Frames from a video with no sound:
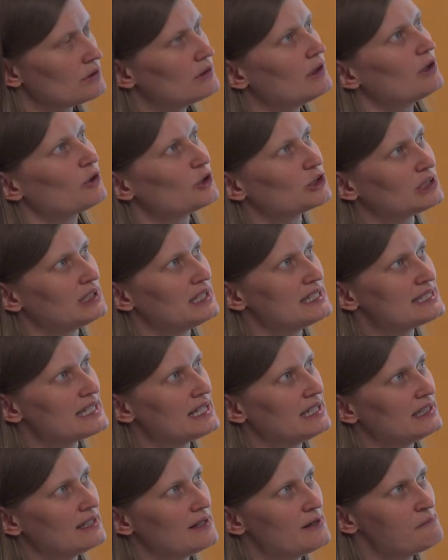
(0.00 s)
how should I
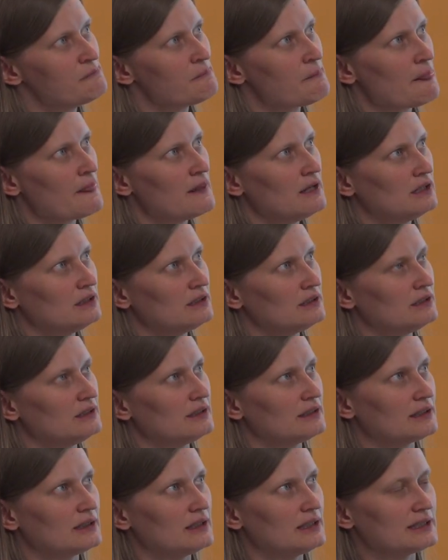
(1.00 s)
say it?
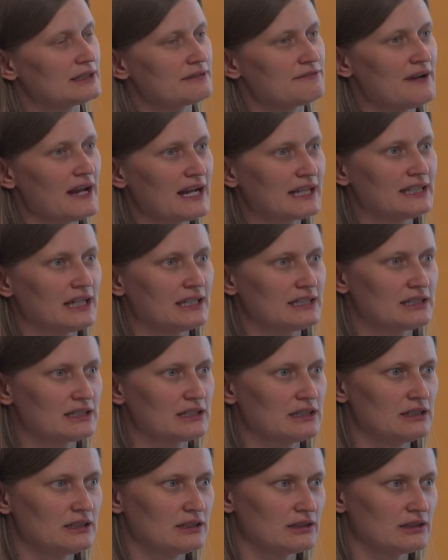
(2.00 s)
The fact that